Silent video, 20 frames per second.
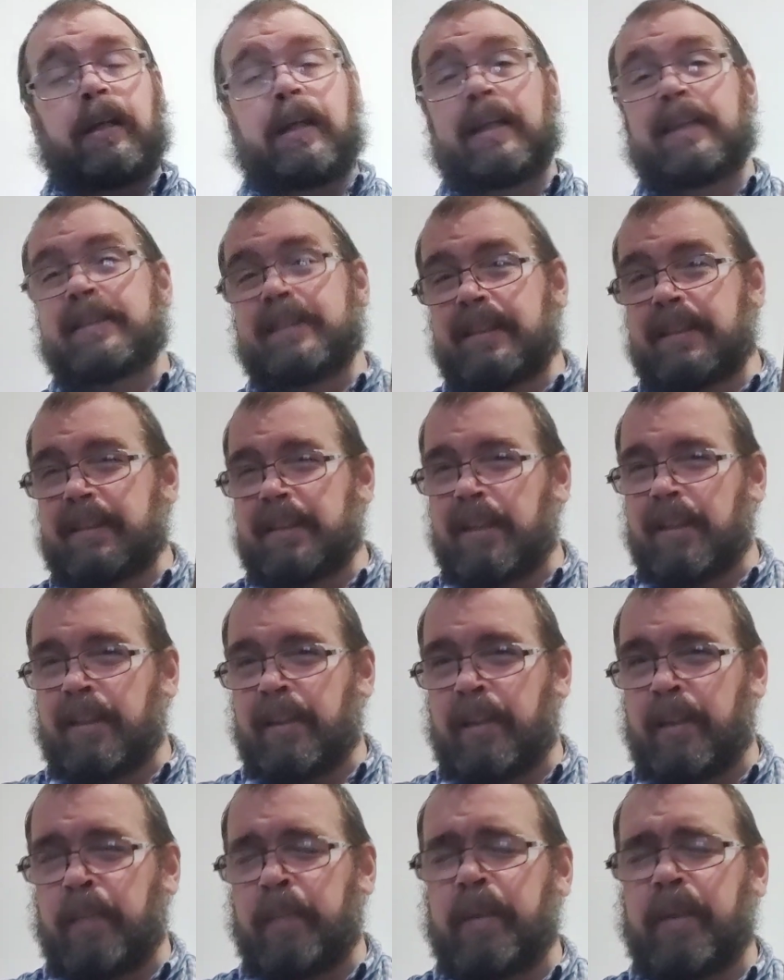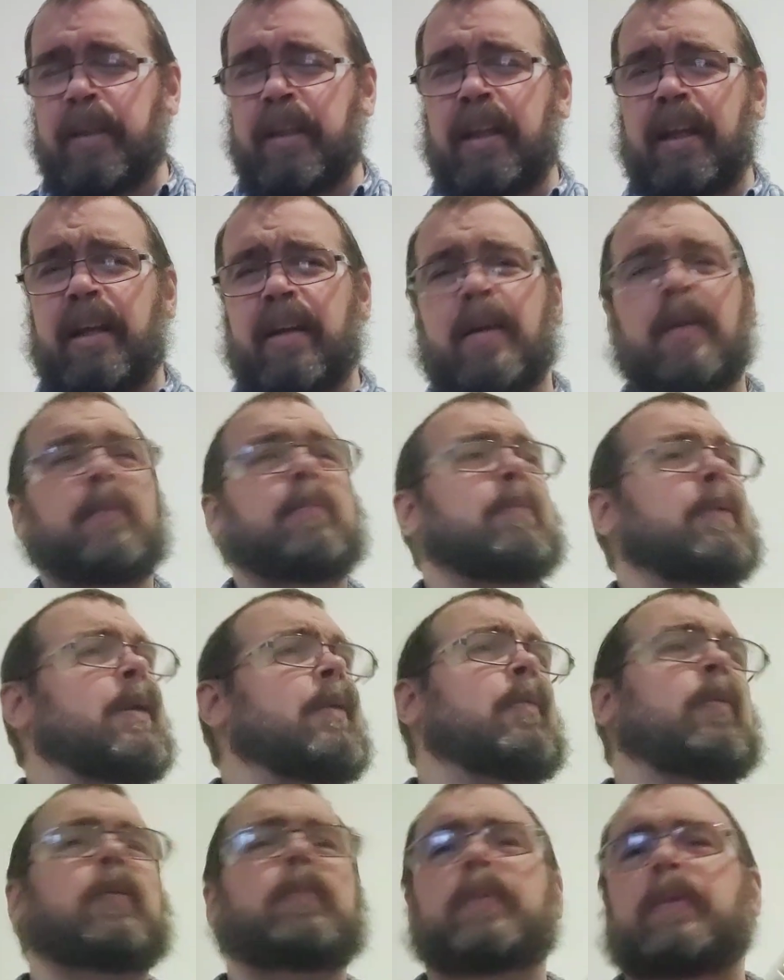it's just a little bit lighter, but
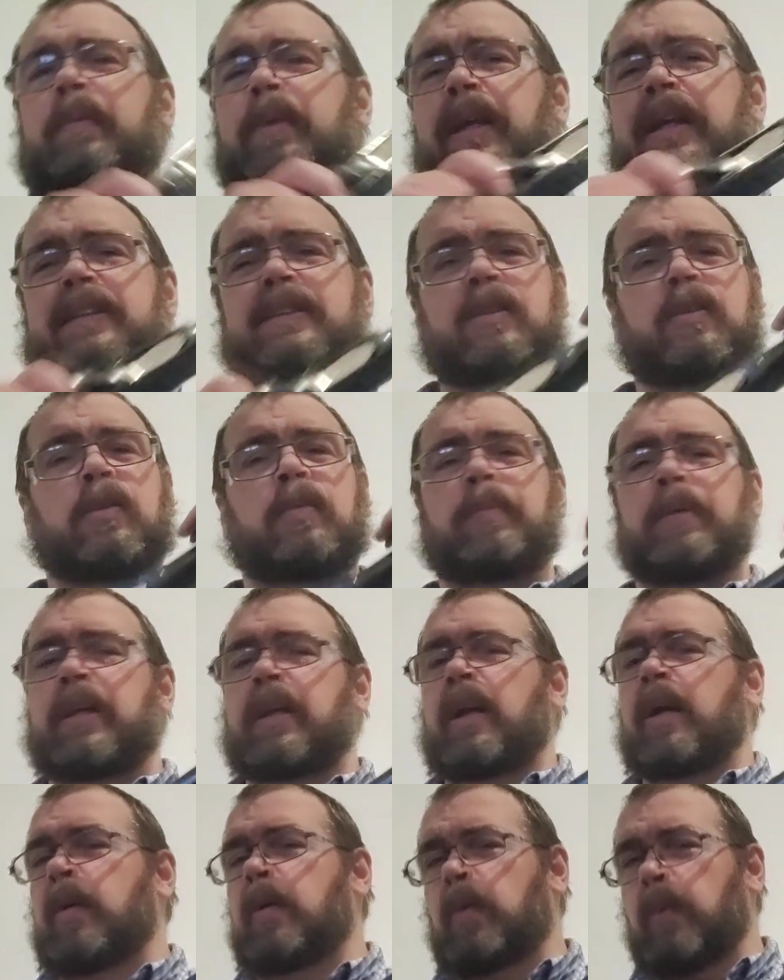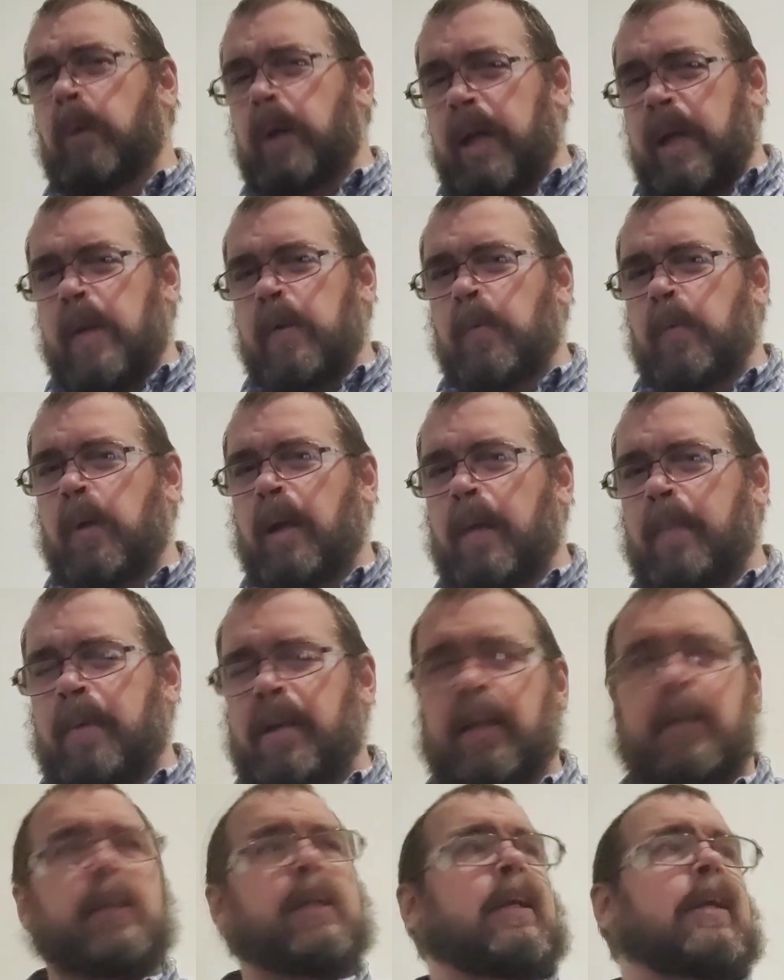it's going to be a great
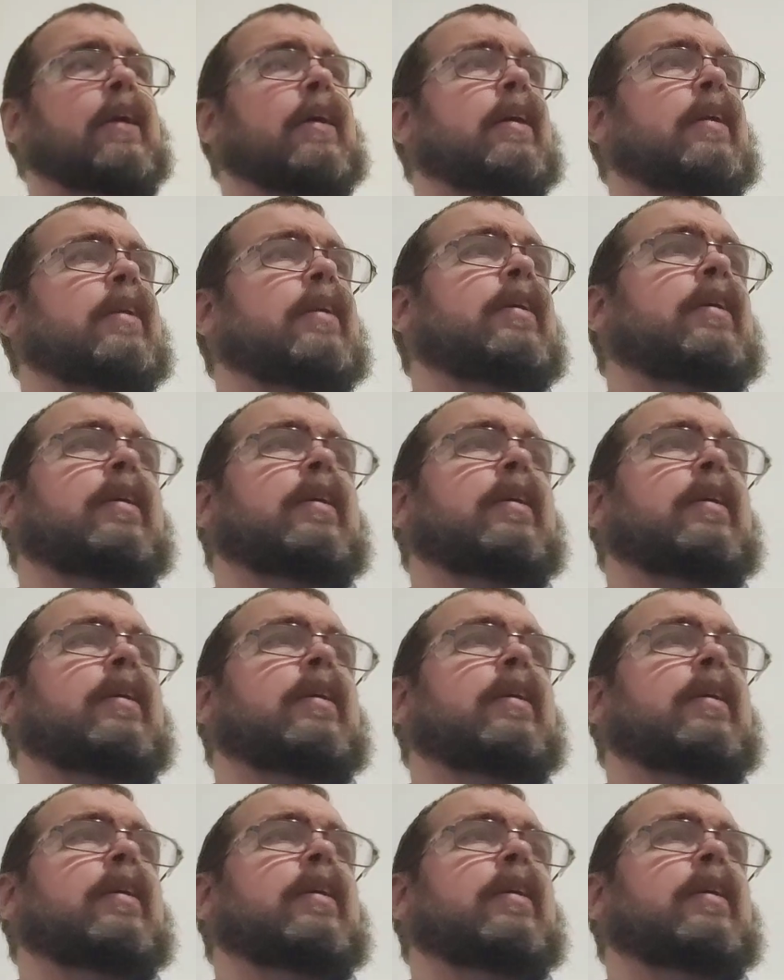rabbit hunting gun.